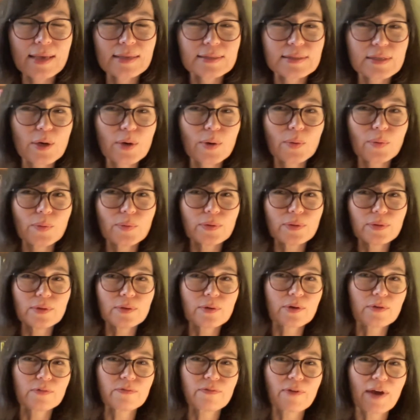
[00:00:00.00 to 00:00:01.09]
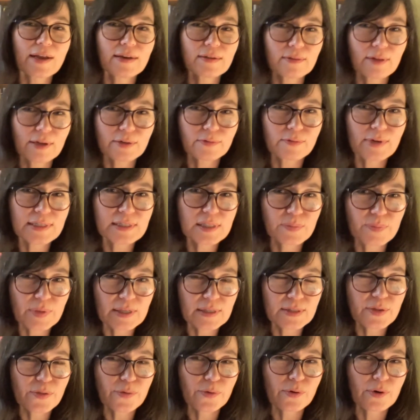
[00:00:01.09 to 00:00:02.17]
So you can find a lot of
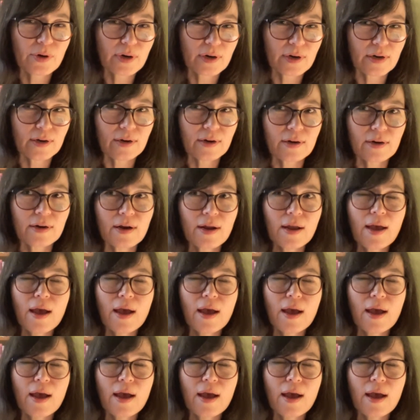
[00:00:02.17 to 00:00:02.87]
recipes through her.